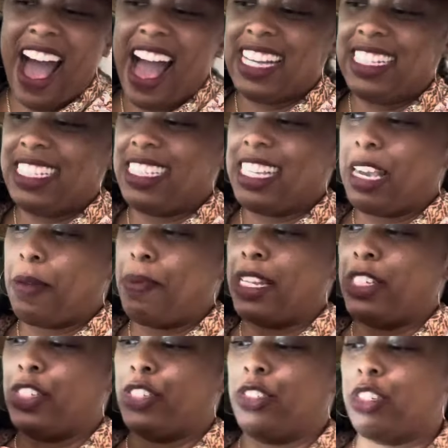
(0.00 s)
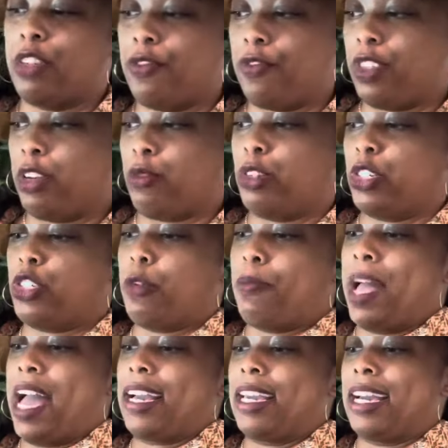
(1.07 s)
I did take pictures of the original
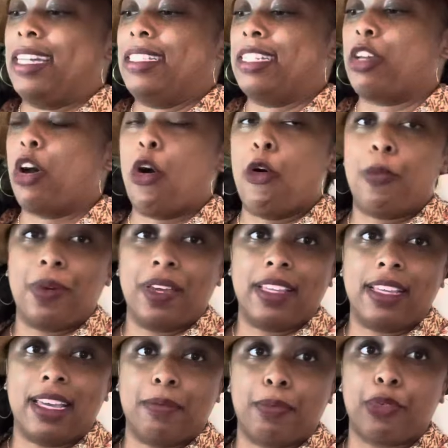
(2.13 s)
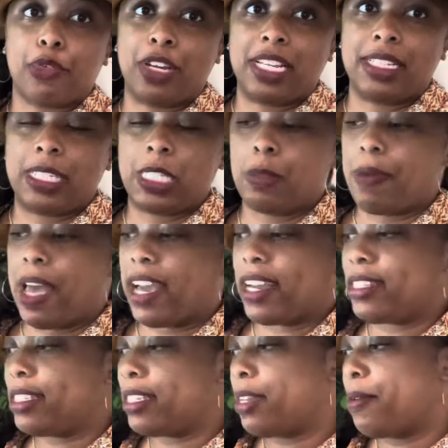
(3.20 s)
packing. I did open and
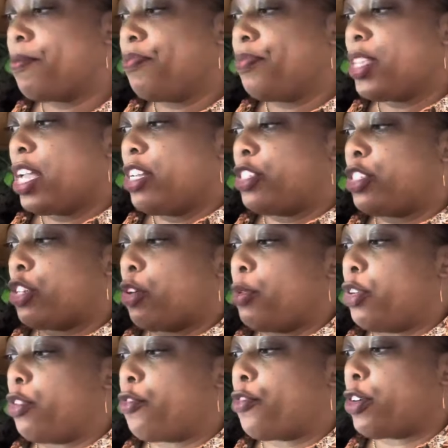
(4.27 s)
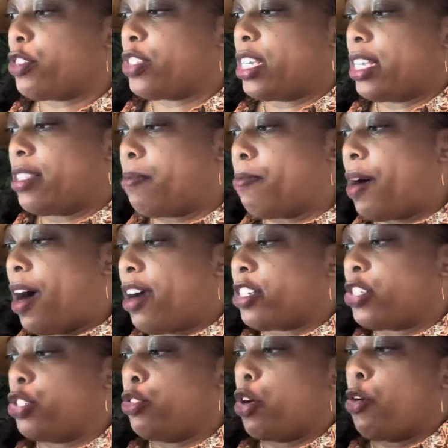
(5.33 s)
pre-inspect. So when you first get the
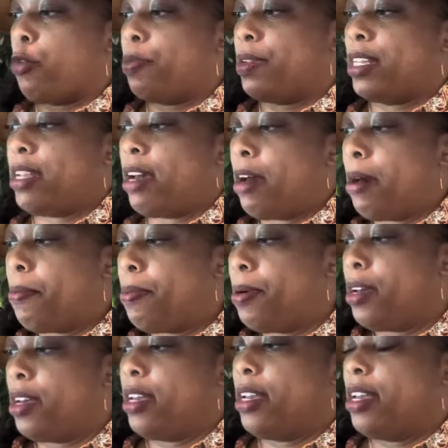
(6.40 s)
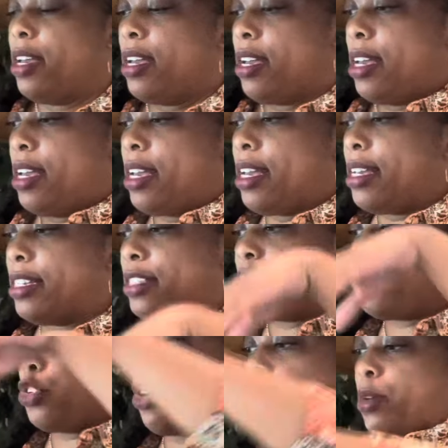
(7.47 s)
box, you open it up. It's
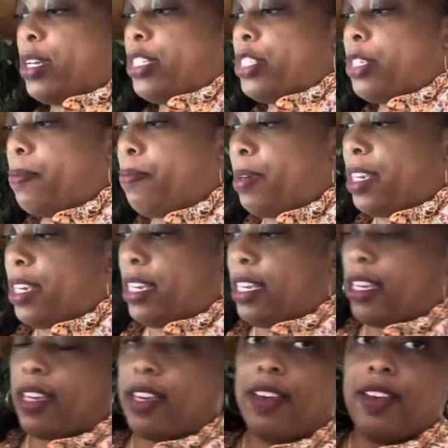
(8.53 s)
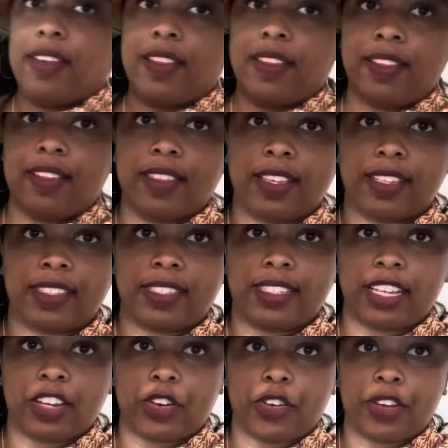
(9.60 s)
going to be this
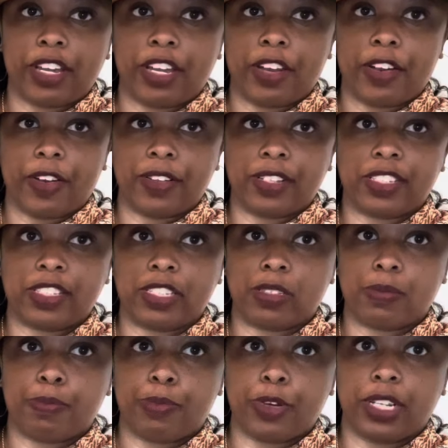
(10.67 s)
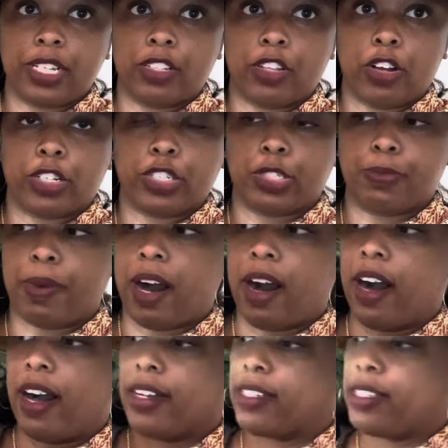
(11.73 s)
sticker here. This is a pretty large
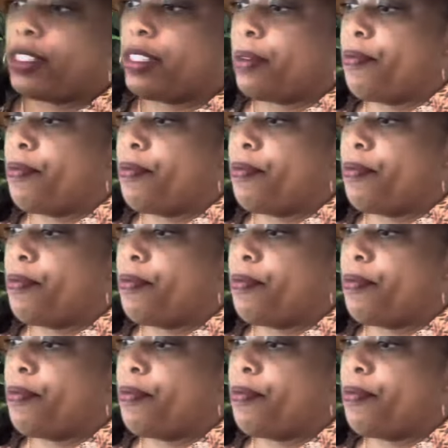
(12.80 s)
box.